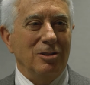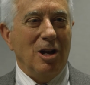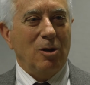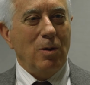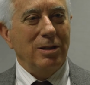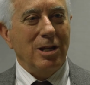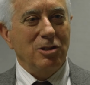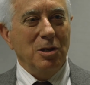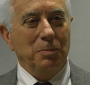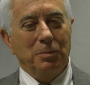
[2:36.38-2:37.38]
it's not quite
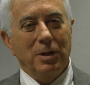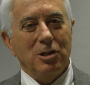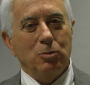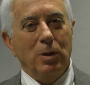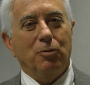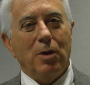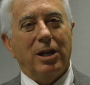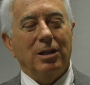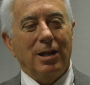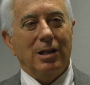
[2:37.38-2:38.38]
that simple because we've
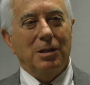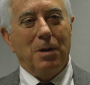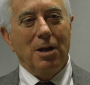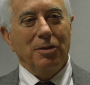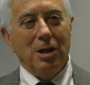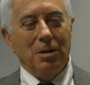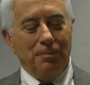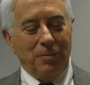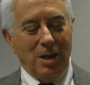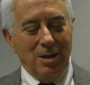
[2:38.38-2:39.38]
regulated upon
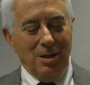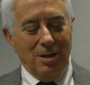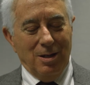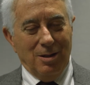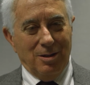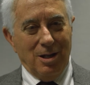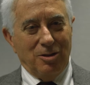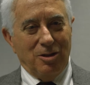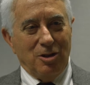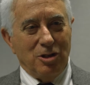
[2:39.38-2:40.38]
them
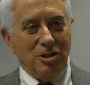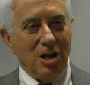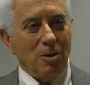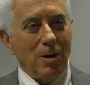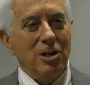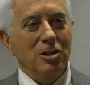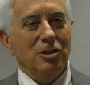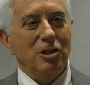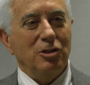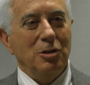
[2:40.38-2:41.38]
that there's a
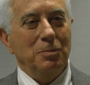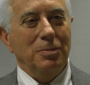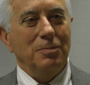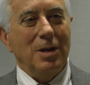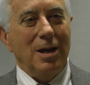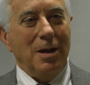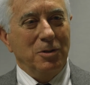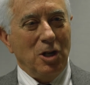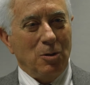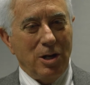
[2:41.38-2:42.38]
generation system
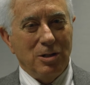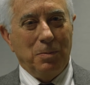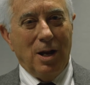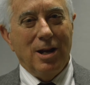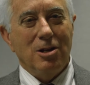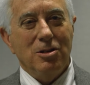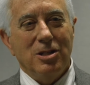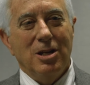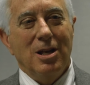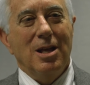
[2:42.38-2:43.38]
and generation
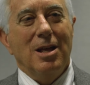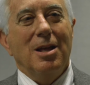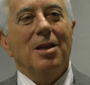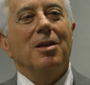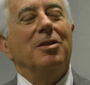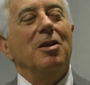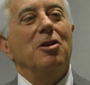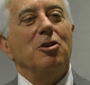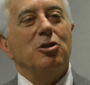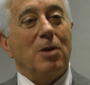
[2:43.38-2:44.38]
players, then
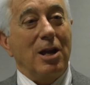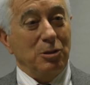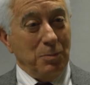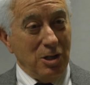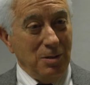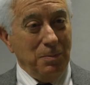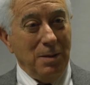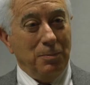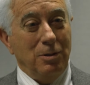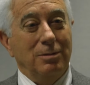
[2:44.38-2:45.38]
there's transmission
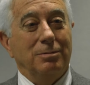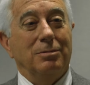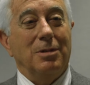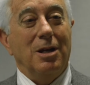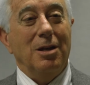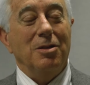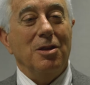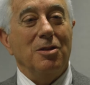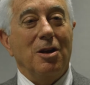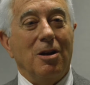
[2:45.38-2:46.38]
people, and
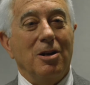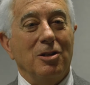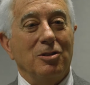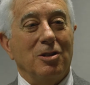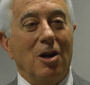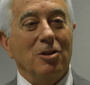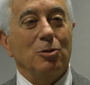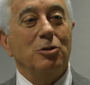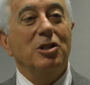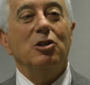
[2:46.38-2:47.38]
then there is
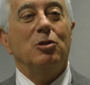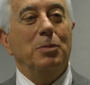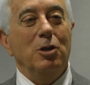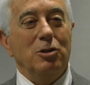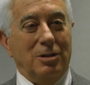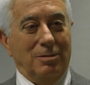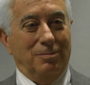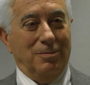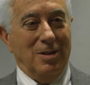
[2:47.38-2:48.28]
also distribution.